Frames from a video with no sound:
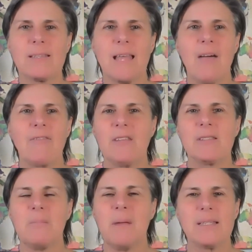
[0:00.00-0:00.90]
they have
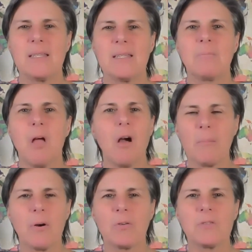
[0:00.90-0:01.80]
these amazing blog
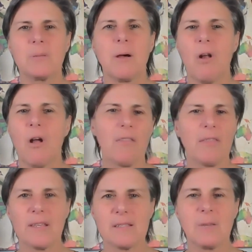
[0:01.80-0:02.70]
posts about all the
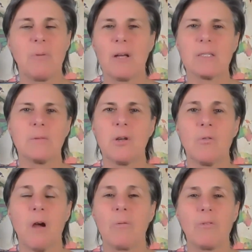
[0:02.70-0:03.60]
things that could possibly go
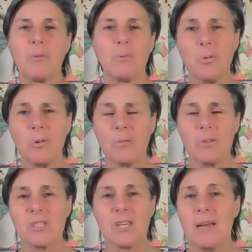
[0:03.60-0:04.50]
wrong with your pool,
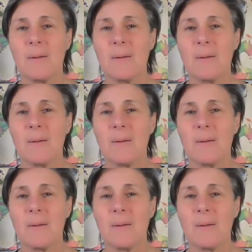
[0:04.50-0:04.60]
which